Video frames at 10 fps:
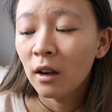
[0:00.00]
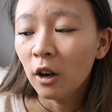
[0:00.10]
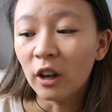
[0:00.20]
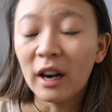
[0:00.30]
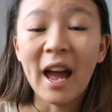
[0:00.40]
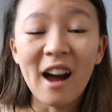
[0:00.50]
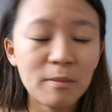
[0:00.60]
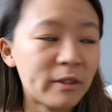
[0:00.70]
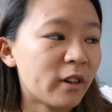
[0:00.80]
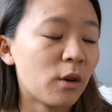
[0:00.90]
or I have
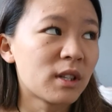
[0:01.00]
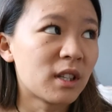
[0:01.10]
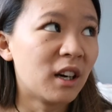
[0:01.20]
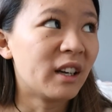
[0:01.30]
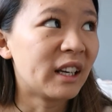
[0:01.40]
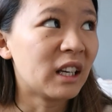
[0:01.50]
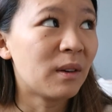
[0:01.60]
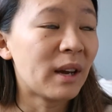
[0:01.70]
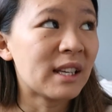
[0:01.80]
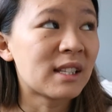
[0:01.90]
been focusing on
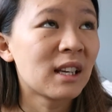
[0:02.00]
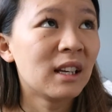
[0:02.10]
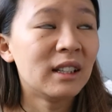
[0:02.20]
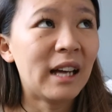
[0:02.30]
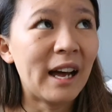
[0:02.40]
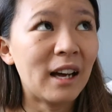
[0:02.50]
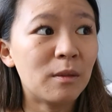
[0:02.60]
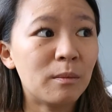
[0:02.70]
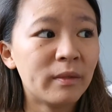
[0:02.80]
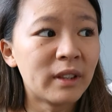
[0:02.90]
anyways,
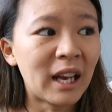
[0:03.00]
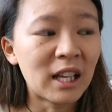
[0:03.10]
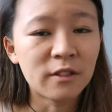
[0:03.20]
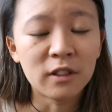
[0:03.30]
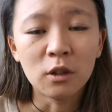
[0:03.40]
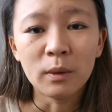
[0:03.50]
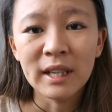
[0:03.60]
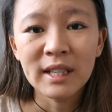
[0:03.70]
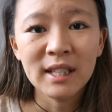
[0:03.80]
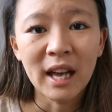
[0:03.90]
the last few
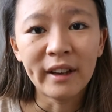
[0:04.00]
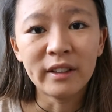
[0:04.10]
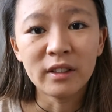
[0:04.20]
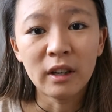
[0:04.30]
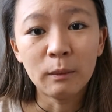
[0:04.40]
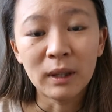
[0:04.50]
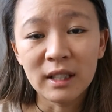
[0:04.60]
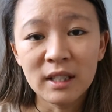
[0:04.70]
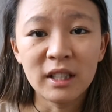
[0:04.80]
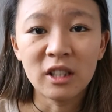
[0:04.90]
weeks, and will
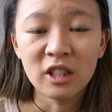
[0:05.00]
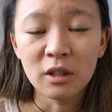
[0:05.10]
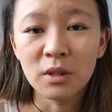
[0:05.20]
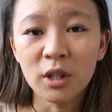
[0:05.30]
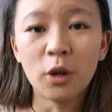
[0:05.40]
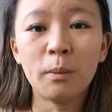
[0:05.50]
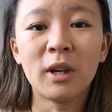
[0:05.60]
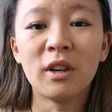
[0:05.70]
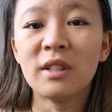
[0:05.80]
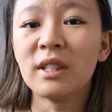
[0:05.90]
continue to do so,
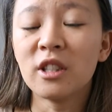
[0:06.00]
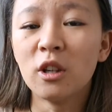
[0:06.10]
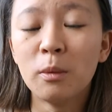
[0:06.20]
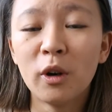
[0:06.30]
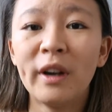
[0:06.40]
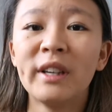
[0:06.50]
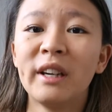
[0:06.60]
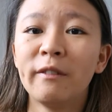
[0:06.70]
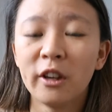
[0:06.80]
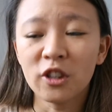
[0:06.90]
because it's so important, and
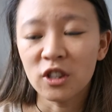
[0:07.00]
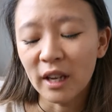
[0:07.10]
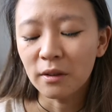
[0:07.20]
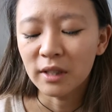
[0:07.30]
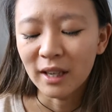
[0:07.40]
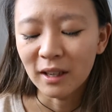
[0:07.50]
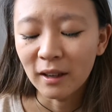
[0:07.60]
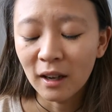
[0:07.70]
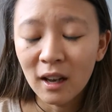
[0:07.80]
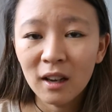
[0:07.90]
it flushes out
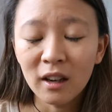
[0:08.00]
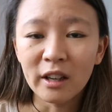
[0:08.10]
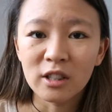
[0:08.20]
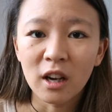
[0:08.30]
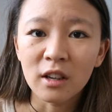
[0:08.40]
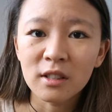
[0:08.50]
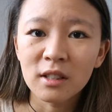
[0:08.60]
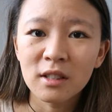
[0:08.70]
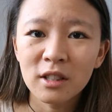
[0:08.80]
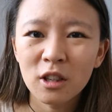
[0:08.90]
any kind of
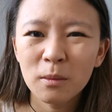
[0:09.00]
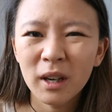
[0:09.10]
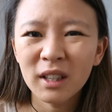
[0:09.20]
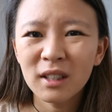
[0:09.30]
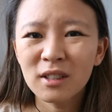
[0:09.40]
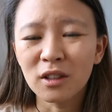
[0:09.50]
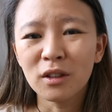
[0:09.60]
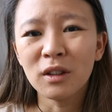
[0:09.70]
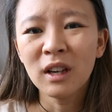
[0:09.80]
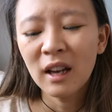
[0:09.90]
toxins in your body,
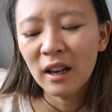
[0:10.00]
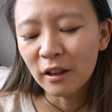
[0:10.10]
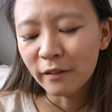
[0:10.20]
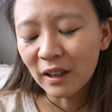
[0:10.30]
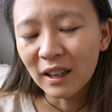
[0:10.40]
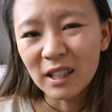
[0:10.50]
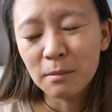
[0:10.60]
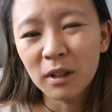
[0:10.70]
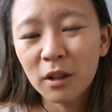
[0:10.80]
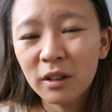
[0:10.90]
so you feel less
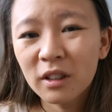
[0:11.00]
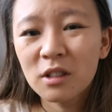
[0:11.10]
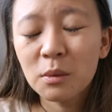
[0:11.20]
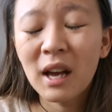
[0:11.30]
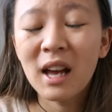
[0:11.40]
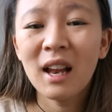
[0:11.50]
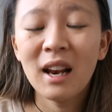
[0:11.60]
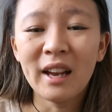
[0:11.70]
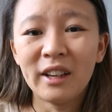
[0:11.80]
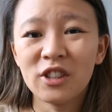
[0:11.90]
bloated as well,
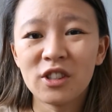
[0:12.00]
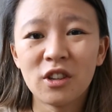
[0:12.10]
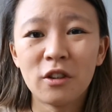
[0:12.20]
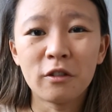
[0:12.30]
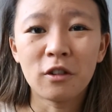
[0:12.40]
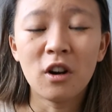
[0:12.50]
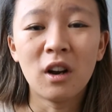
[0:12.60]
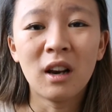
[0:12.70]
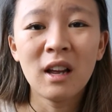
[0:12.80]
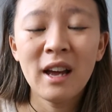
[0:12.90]
and it just
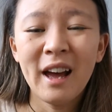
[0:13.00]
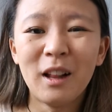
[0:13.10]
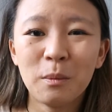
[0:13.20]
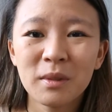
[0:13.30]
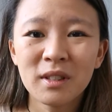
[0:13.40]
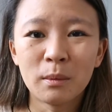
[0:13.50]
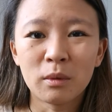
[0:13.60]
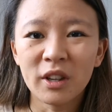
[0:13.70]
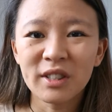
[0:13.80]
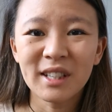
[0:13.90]
overall helps the
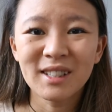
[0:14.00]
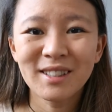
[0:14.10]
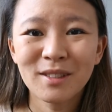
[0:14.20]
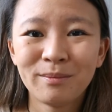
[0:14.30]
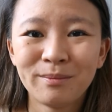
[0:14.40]
process.